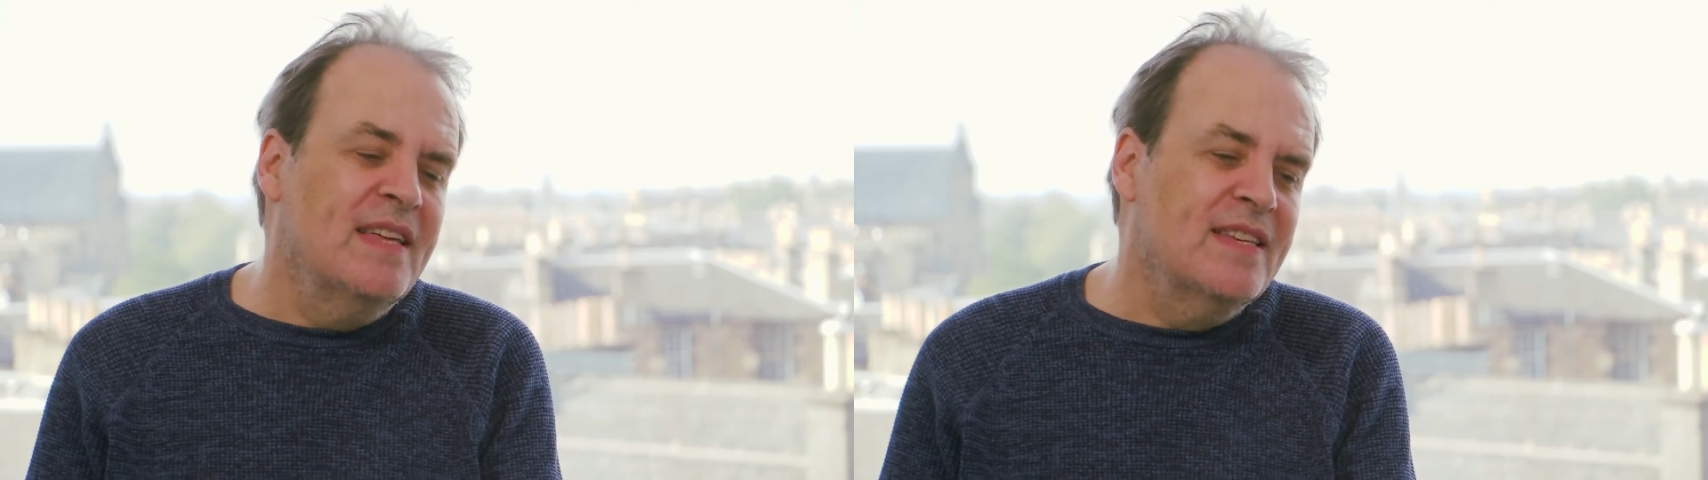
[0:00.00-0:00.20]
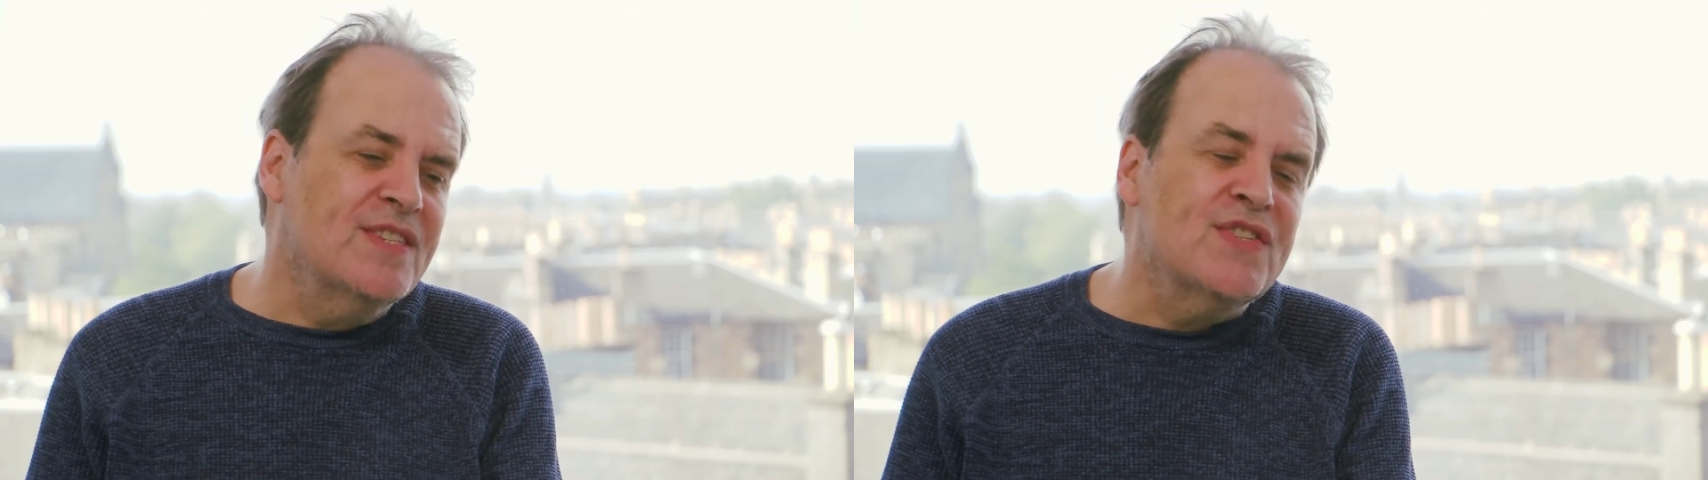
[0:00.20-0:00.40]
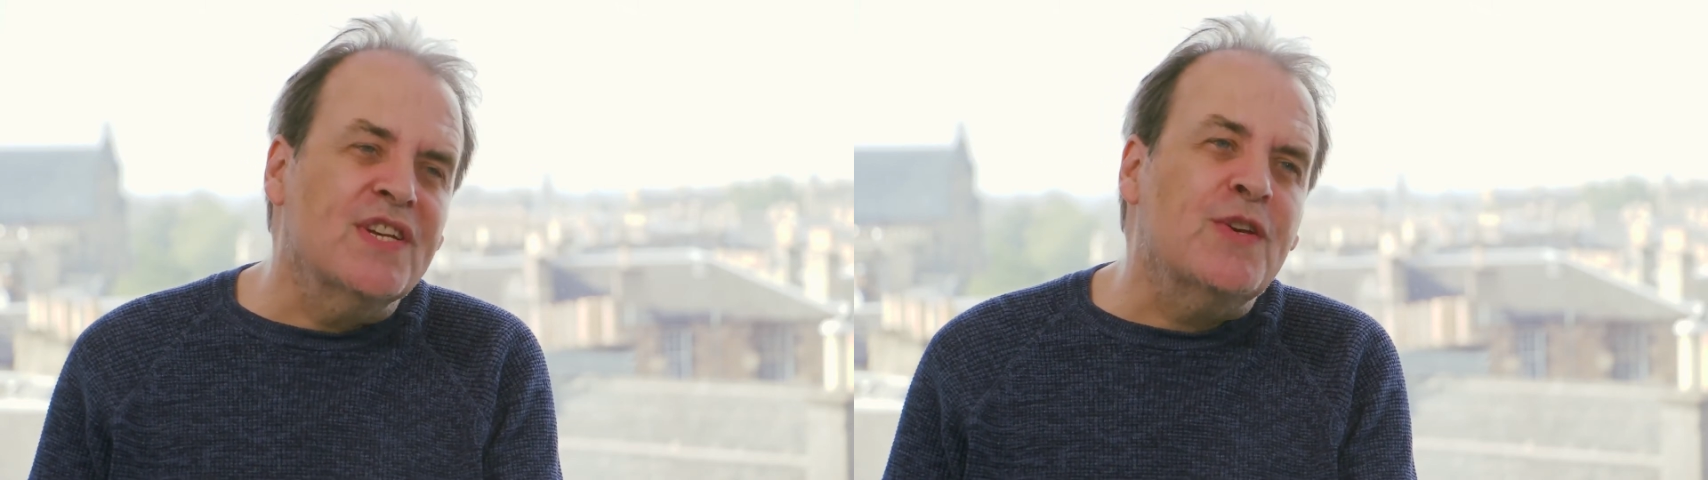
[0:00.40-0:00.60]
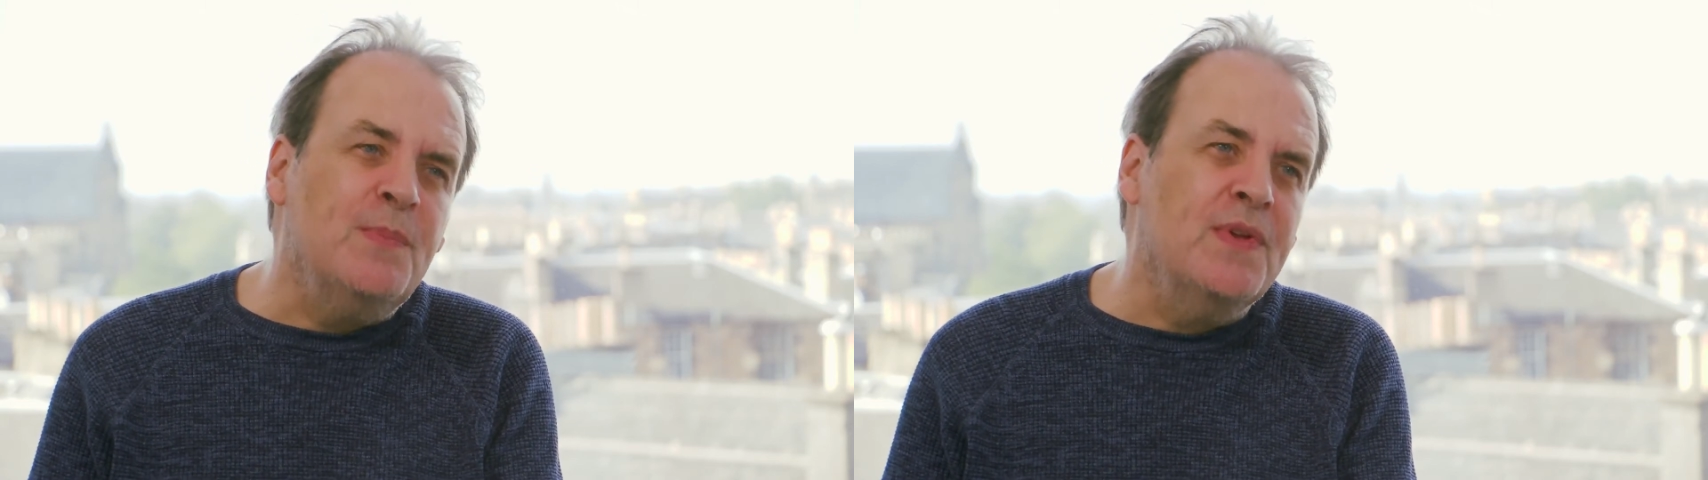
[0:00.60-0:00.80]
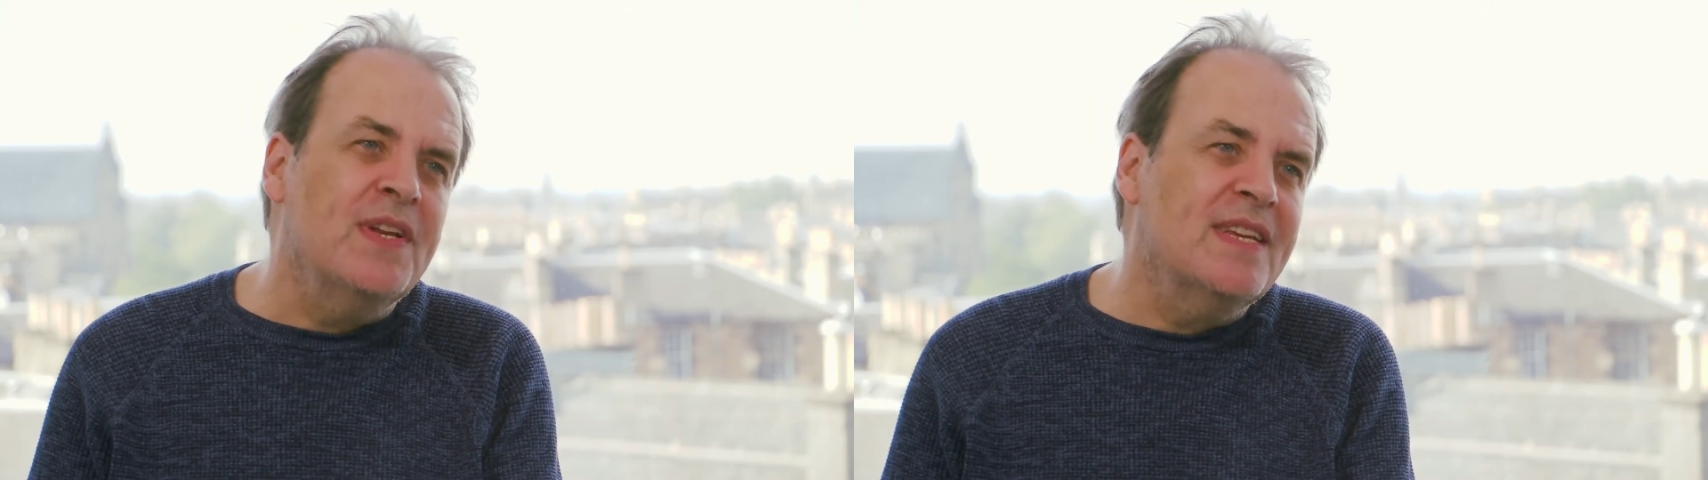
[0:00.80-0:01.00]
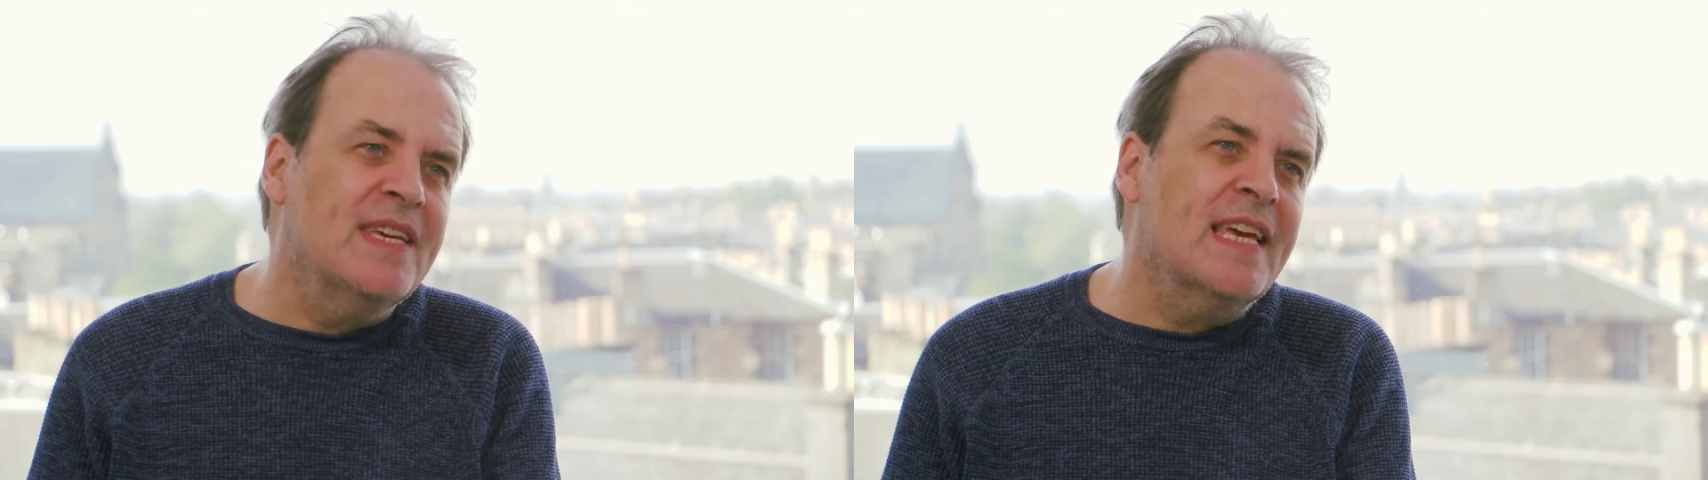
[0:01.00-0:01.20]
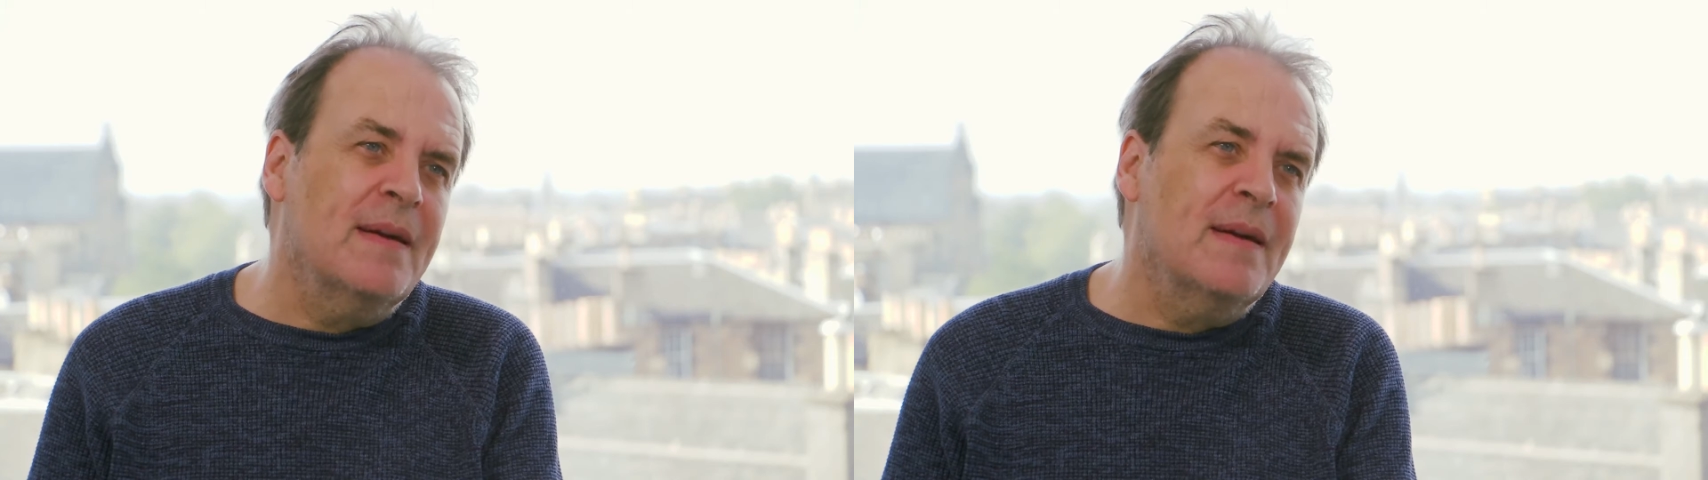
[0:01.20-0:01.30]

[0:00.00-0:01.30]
This is a community